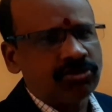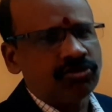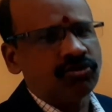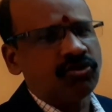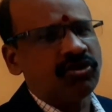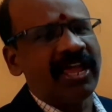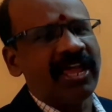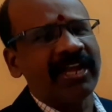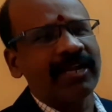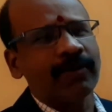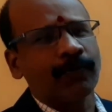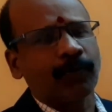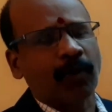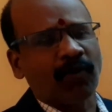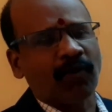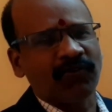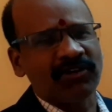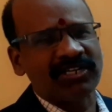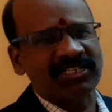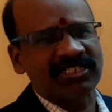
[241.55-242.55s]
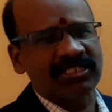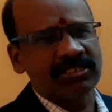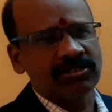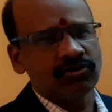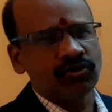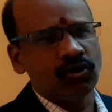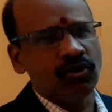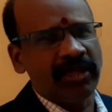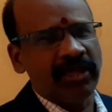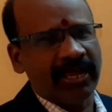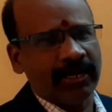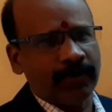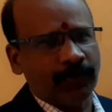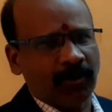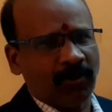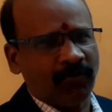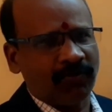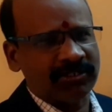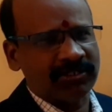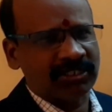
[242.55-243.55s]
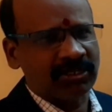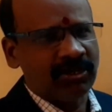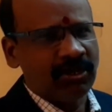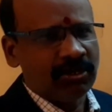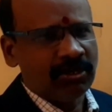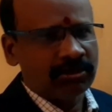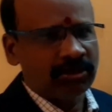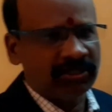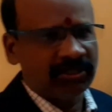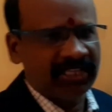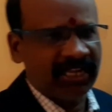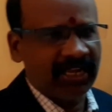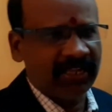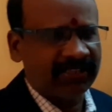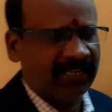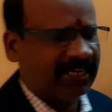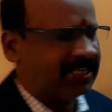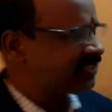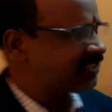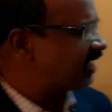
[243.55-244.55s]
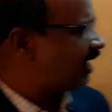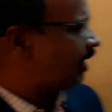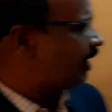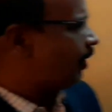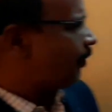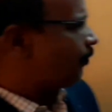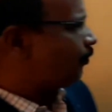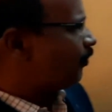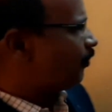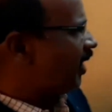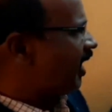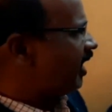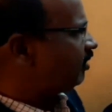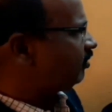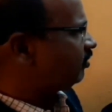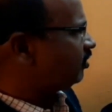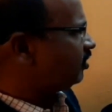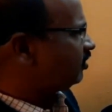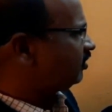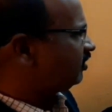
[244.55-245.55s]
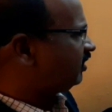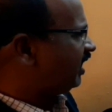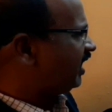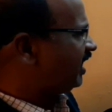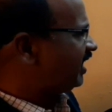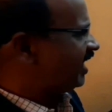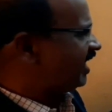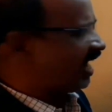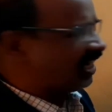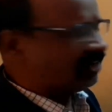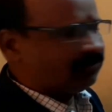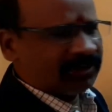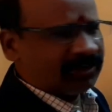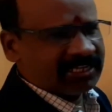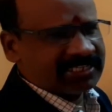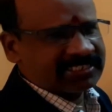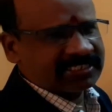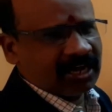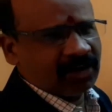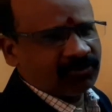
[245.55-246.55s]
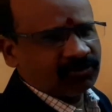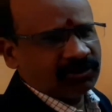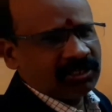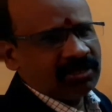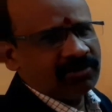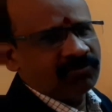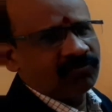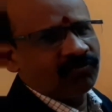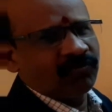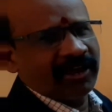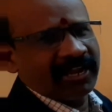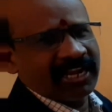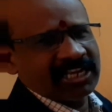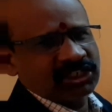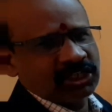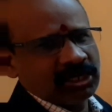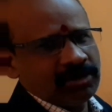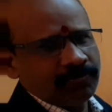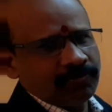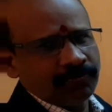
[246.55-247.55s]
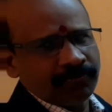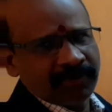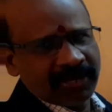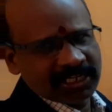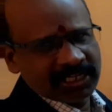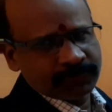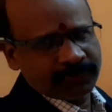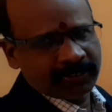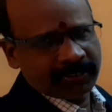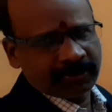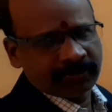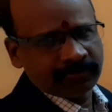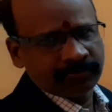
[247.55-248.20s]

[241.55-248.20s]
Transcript: To earn profits. So that is the main three activities of the financial management.